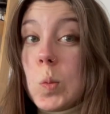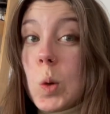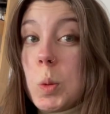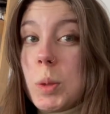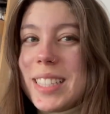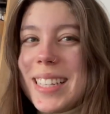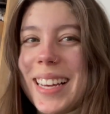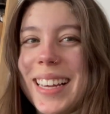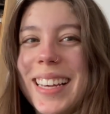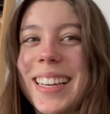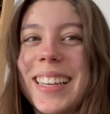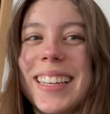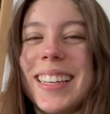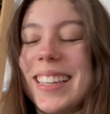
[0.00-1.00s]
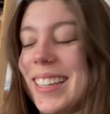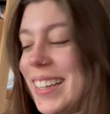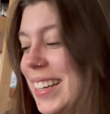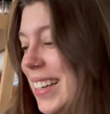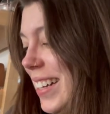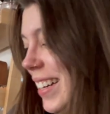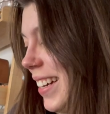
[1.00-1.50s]
We'll see.
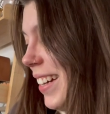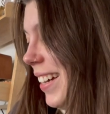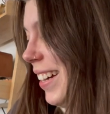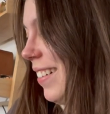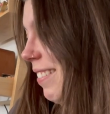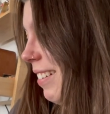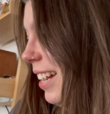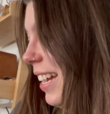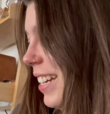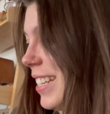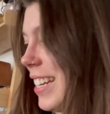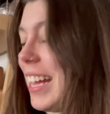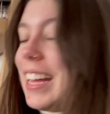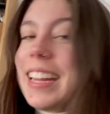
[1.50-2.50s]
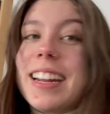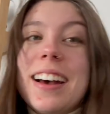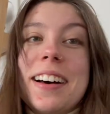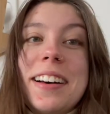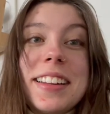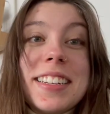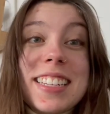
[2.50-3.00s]
All right. And
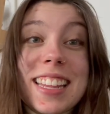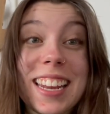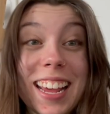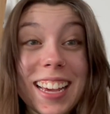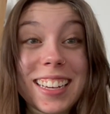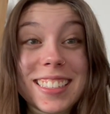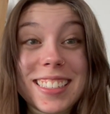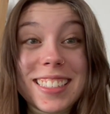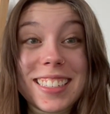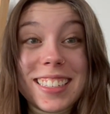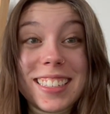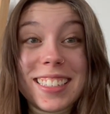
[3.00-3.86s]
on to the next.